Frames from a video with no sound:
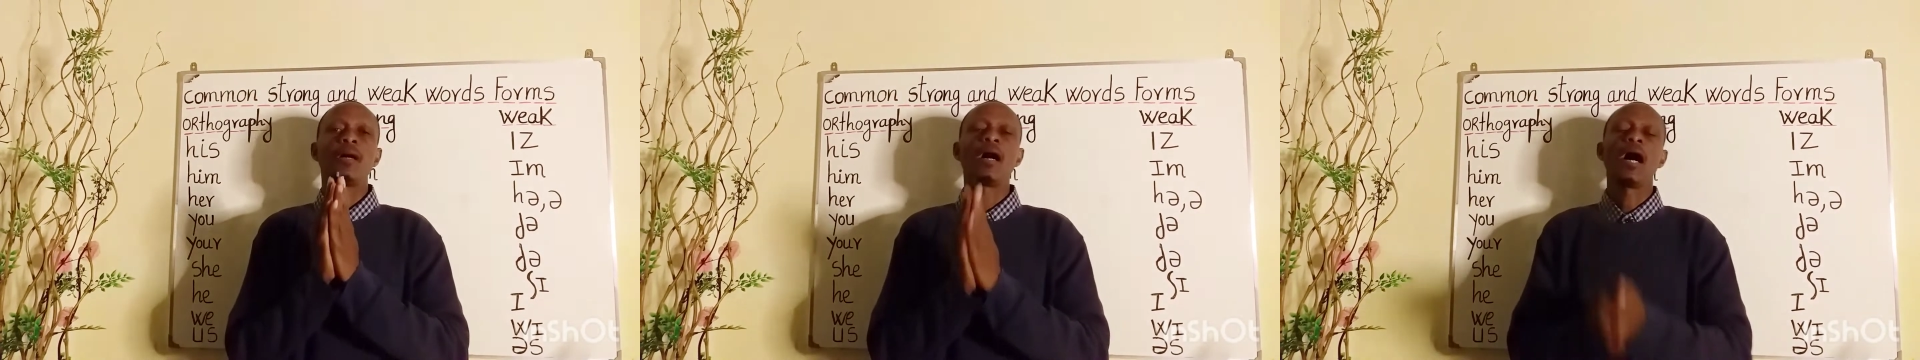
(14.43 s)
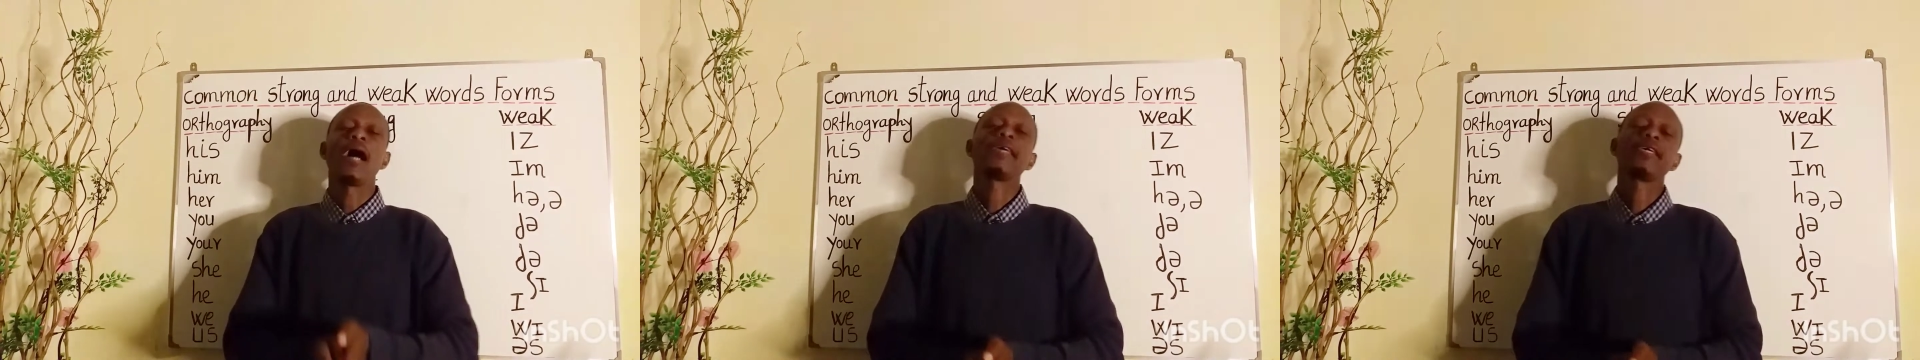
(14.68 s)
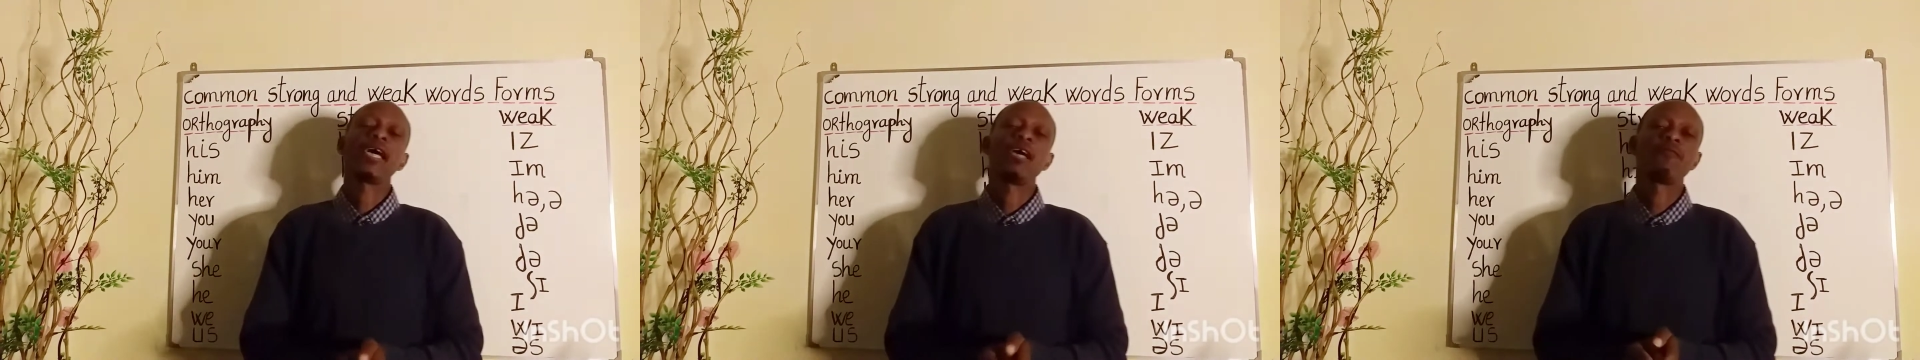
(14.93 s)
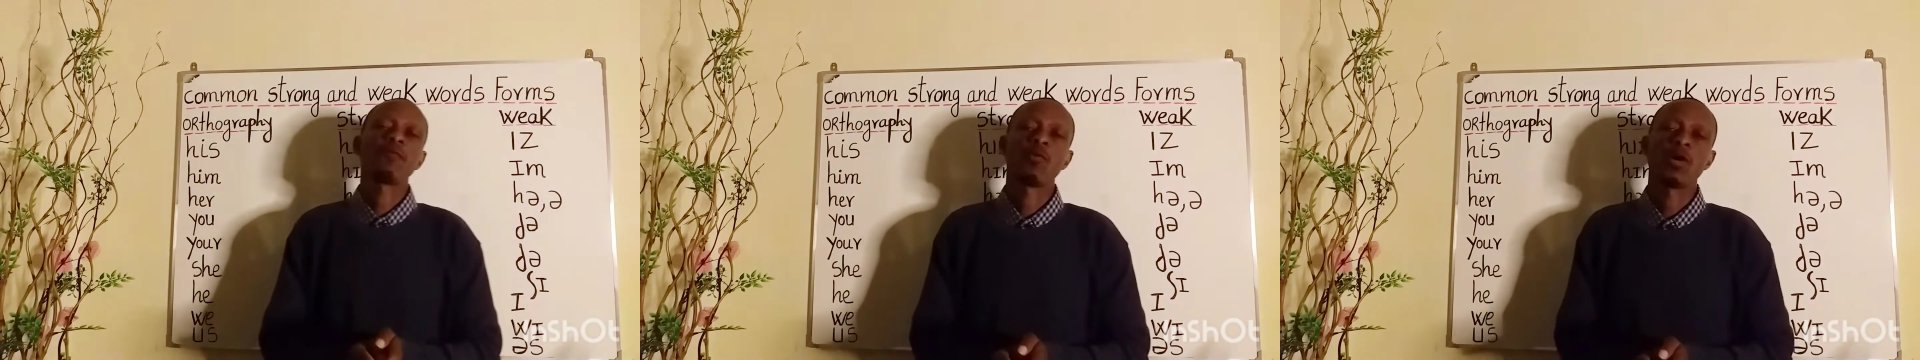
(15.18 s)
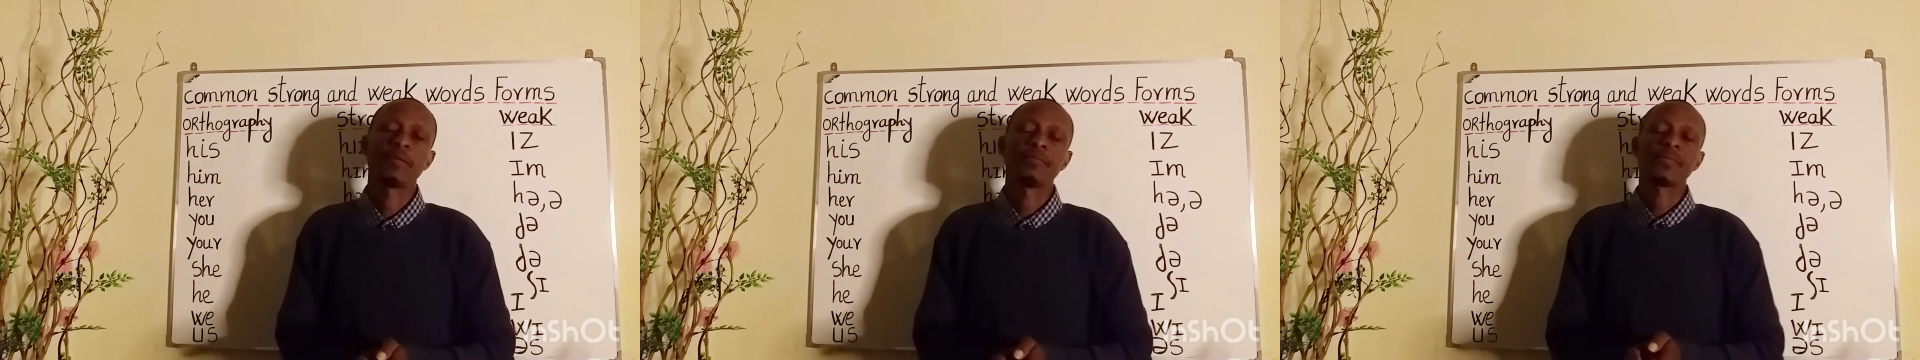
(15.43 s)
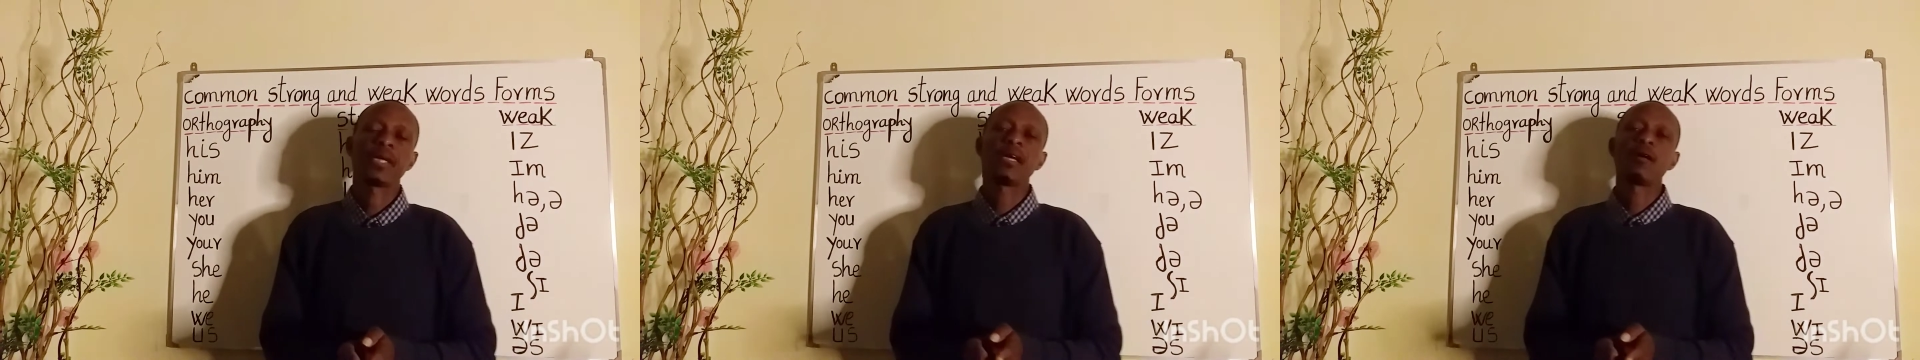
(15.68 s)
Hi everyone,
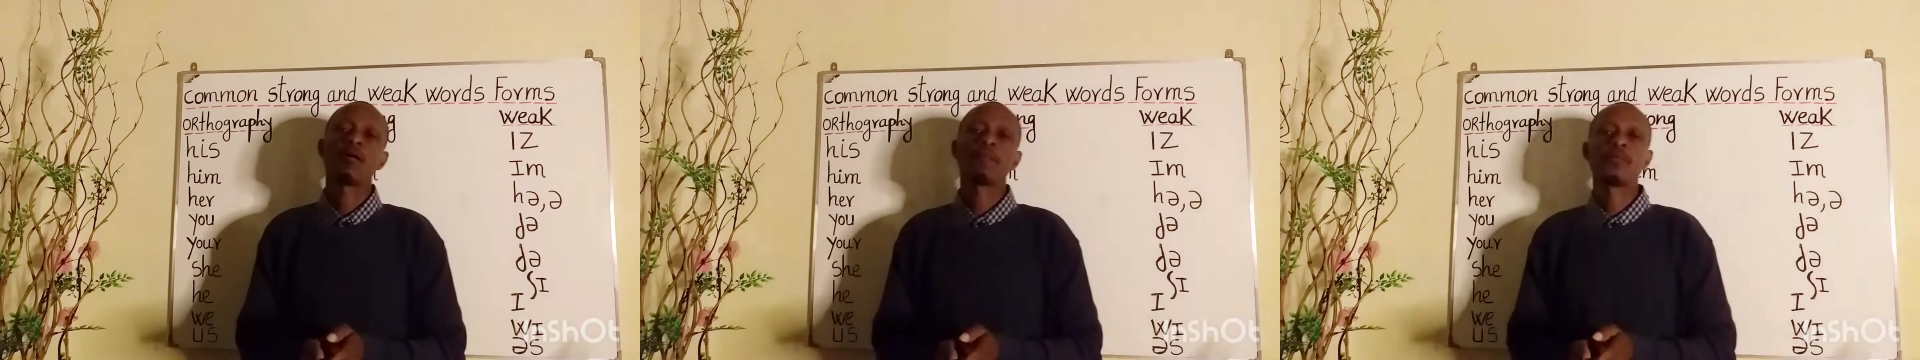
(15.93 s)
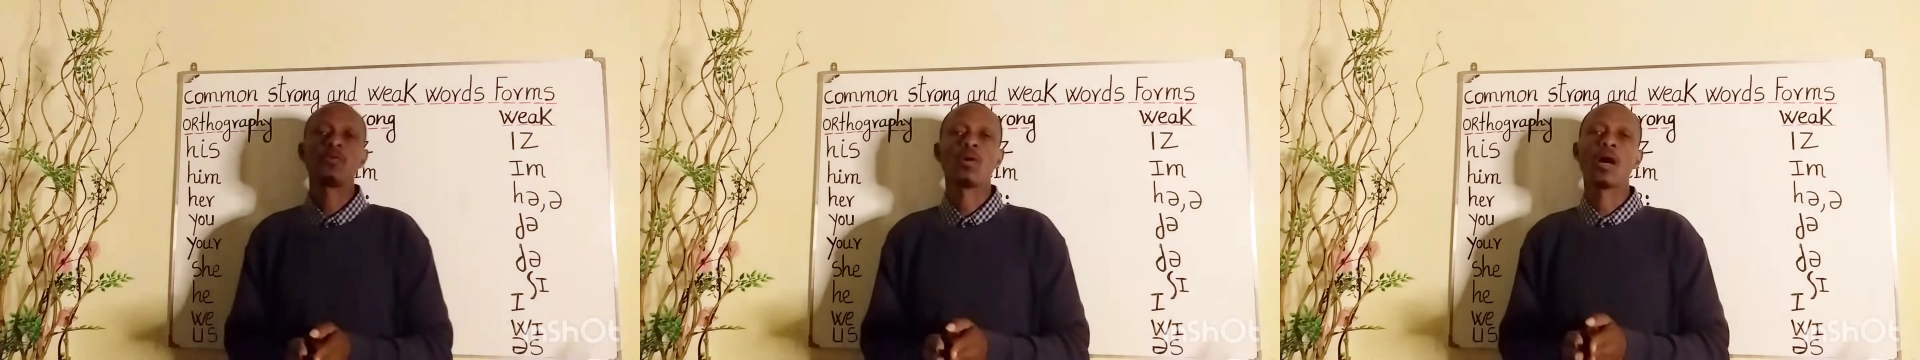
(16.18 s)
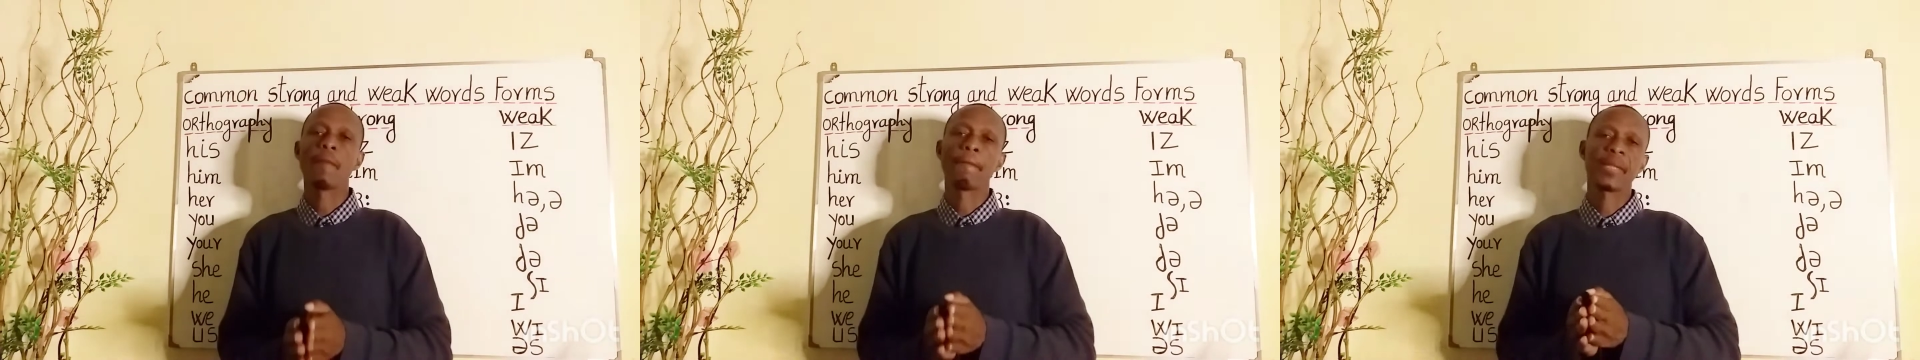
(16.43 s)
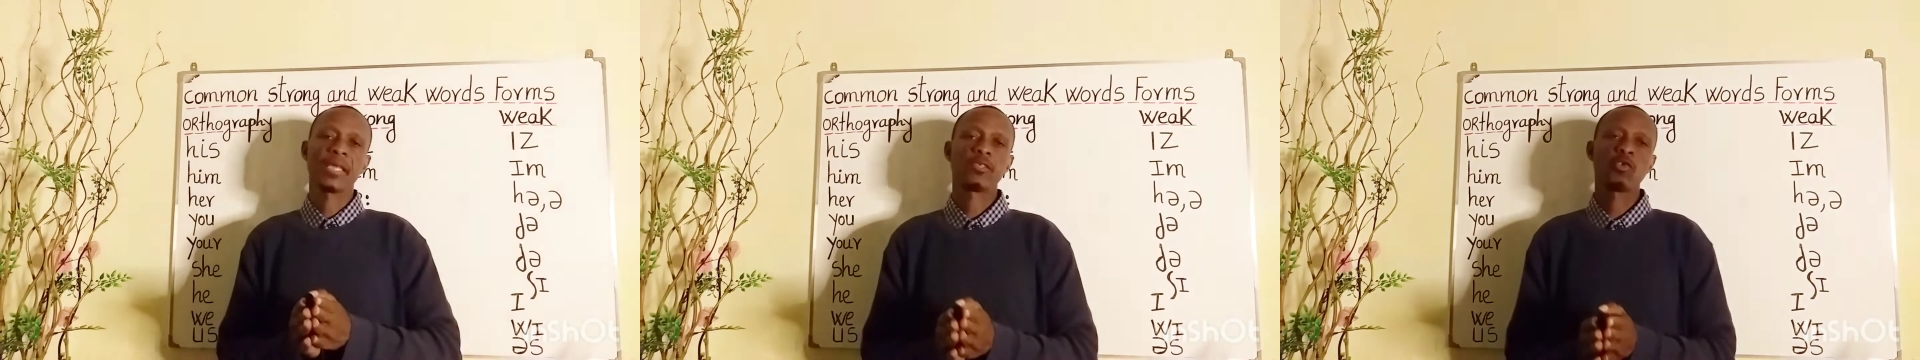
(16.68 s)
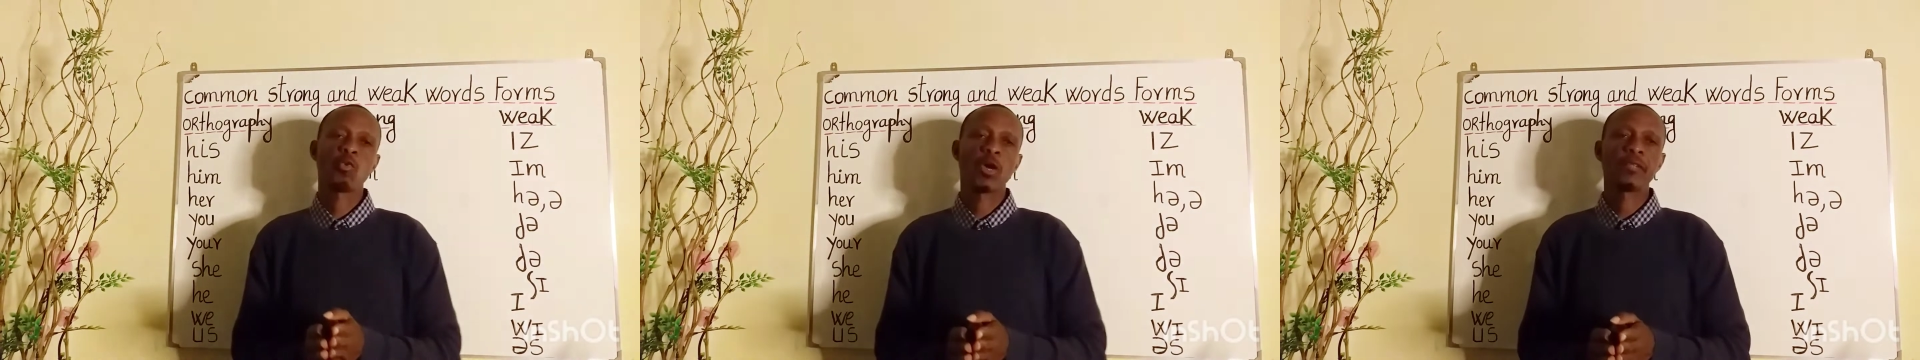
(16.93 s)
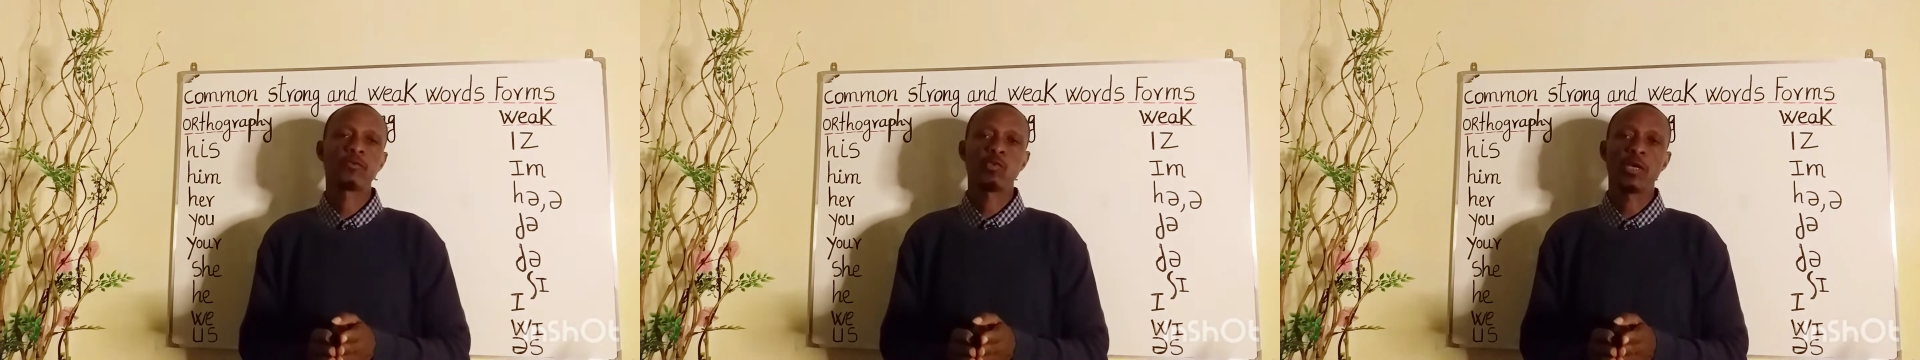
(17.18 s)
I hope you are pretty well
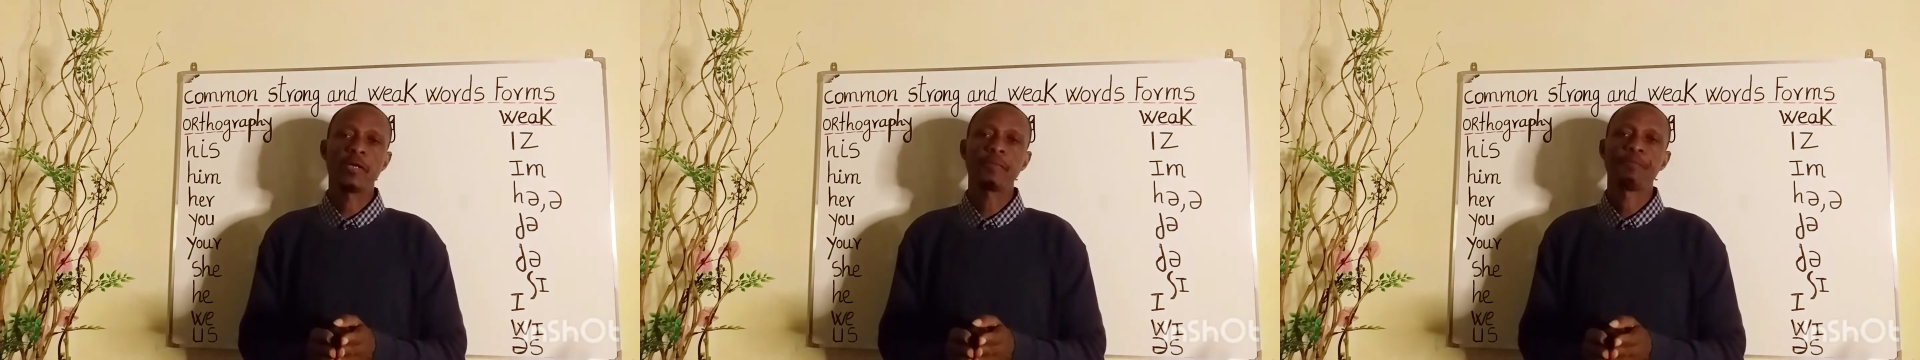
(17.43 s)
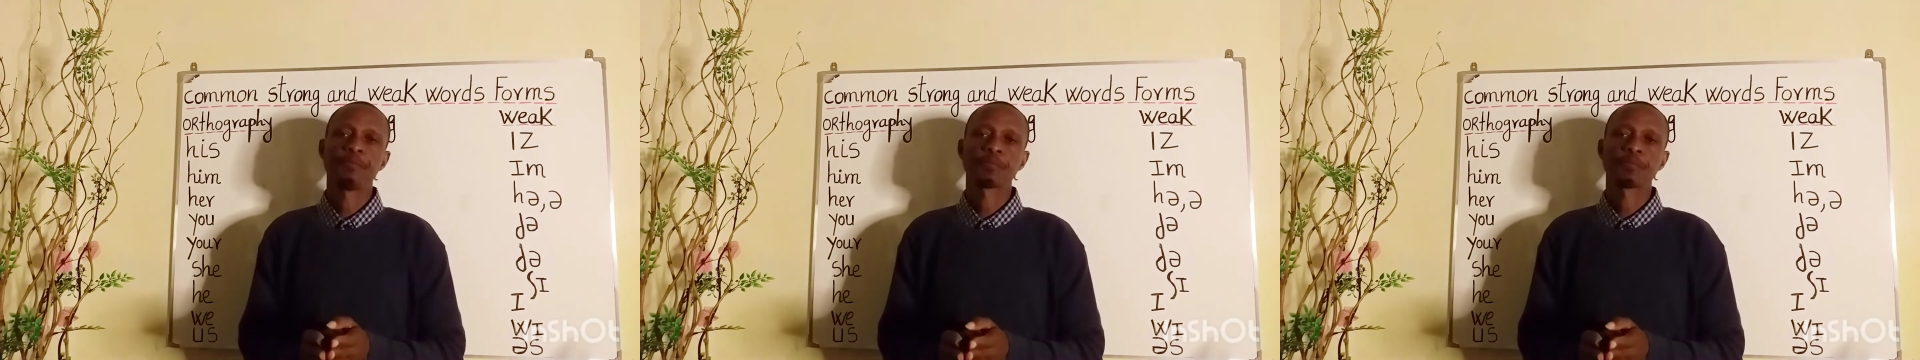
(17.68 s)
today